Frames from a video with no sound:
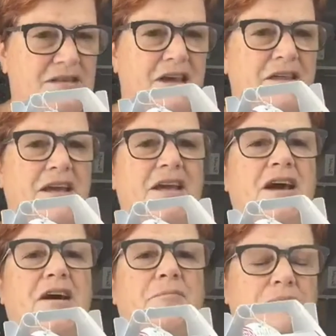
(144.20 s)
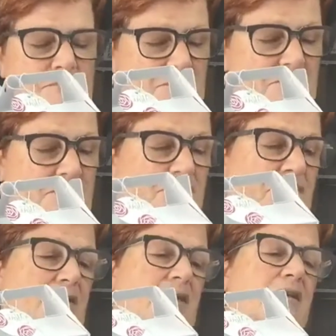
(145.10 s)
this is how they come.
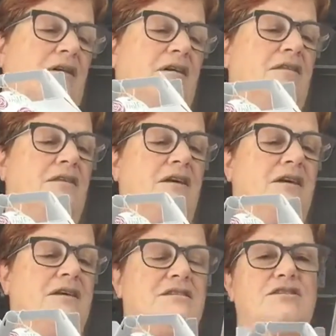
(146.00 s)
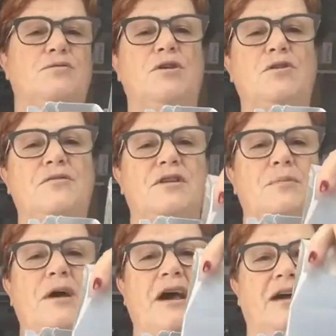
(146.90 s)
There's 12
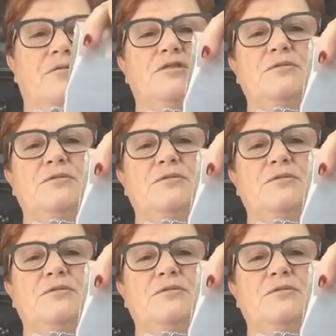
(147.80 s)
in a pack,